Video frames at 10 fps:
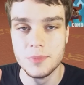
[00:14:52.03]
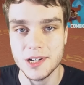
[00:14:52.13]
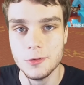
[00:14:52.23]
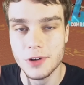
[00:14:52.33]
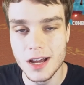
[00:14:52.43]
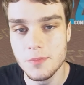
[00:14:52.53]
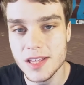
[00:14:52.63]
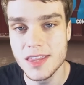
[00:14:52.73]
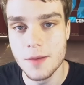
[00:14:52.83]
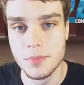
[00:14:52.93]
But when I
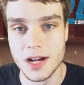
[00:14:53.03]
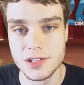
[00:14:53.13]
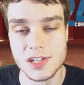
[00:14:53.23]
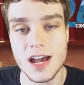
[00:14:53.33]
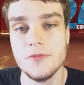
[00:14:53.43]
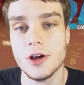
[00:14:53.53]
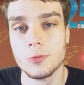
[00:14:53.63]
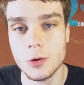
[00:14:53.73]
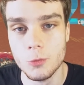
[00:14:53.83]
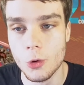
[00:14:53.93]
beat that boss, I
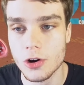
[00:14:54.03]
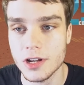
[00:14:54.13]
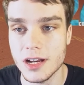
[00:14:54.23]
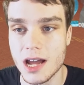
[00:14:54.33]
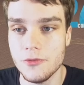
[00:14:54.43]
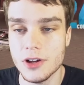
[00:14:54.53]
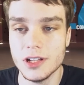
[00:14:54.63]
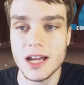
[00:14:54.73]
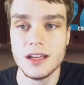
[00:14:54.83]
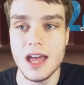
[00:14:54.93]
felt rewarded. I
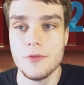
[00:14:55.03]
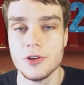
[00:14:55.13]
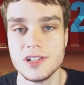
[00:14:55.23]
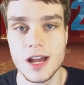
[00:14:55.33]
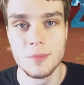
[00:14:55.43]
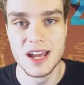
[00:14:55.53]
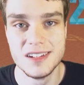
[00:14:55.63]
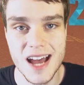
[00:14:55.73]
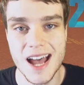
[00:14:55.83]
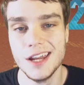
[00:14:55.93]
felt like every time I
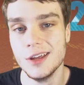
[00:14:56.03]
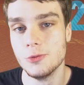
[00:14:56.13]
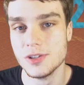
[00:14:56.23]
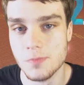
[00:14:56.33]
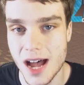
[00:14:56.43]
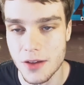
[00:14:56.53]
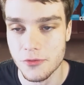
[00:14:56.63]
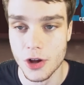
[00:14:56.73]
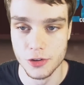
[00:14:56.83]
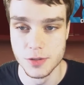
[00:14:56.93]
died, it was my
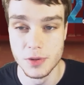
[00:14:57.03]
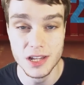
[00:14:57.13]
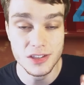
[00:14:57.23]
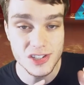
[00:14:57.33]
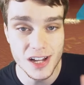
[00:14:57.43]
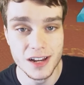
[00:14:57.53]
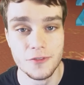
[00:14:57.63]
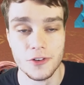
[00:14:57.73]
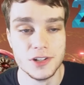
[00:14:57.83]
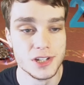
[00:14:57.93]
fault. But in
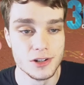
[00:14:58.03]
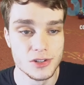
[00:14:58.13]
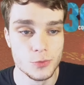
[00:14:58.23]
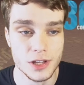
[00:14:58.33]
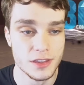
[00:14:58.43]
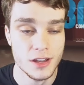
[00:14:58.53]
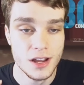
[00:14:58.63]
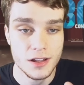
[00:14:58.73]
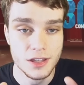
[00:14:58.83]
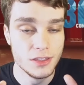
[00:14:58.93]
Sonic Frontiers with
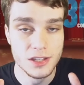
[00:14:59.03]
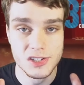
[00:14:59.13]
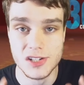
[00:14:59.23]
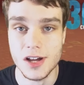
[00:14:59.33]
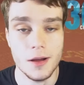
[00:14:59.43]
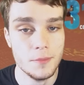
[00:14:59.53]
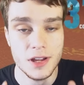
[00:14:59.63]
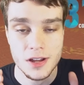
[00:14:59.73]
this dumb